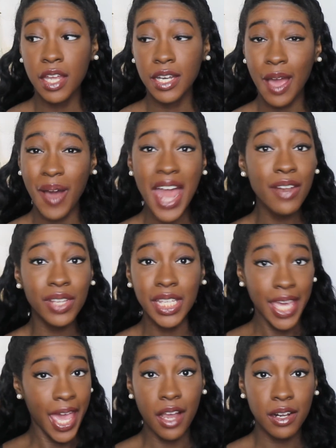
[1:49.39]
Now, I didn't really
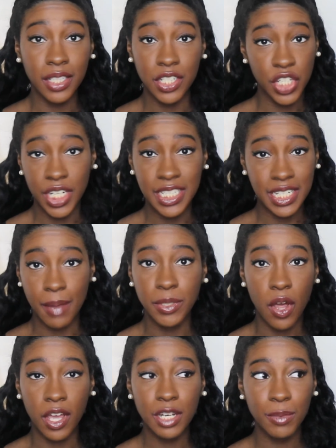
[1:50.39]
care that she had stopped
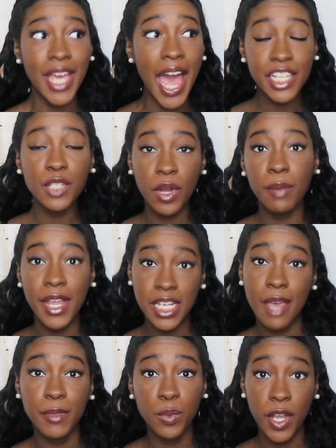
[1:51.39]
talking to me. I just wanted my
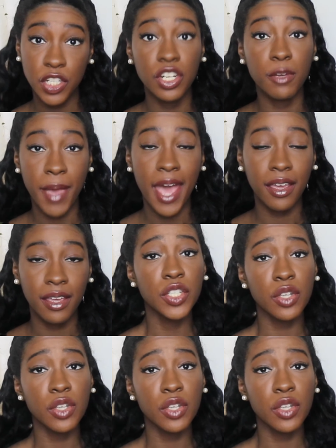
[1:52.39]
damn sweatshirt back.